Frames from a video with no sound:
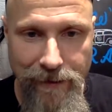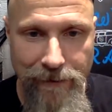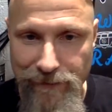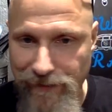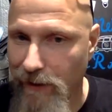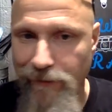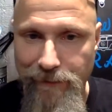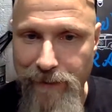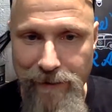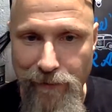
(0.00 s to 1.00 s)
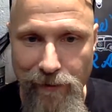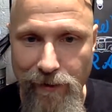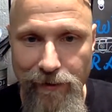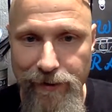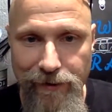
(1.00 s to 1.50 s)
I was telling people
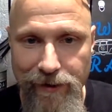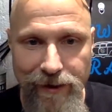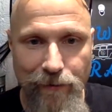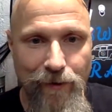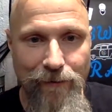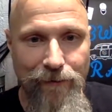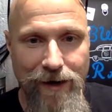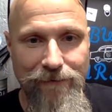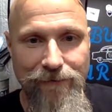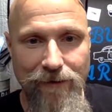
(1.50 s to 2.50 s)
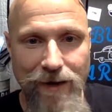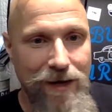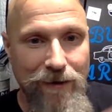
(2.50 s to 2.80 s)
earlier that it went right from,